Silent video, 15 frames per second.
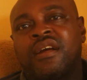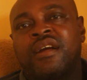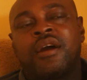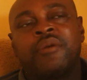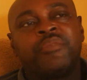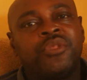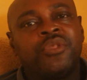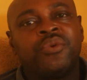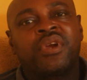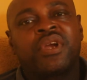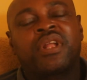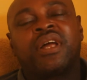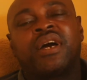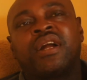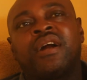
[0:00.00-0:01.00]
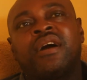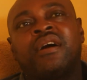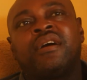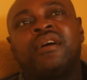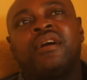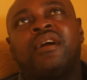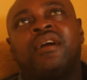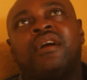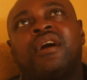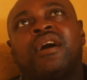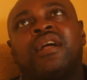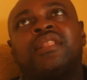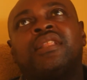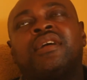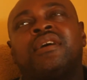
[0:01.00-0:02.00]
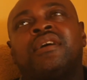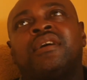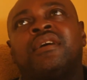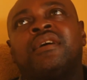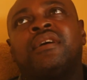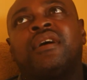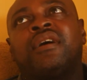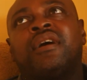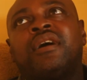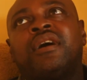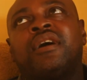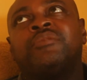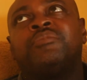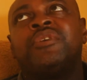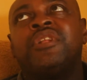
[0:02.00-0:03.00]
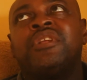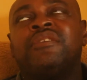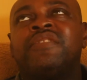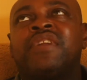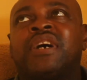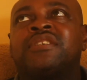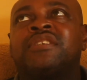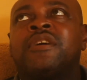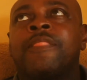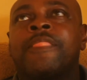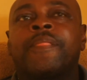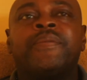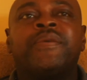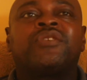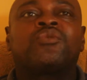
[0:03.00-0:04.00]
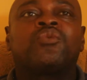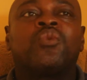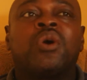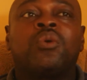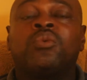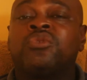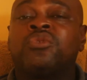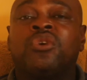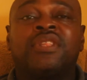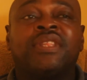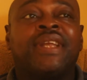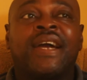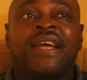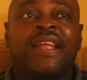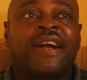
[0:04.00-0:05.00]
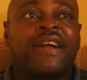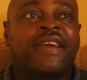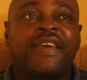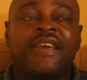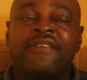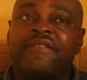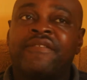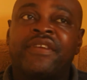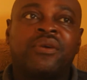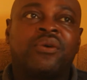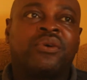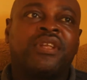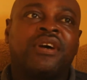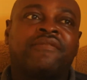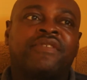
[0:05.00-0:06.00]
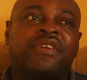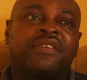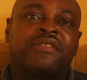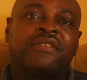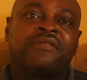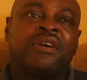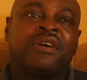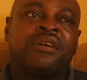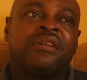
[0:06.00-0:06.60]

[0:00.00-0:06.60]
Amedu Iklaga, and I believe that this one will not die like every other festival.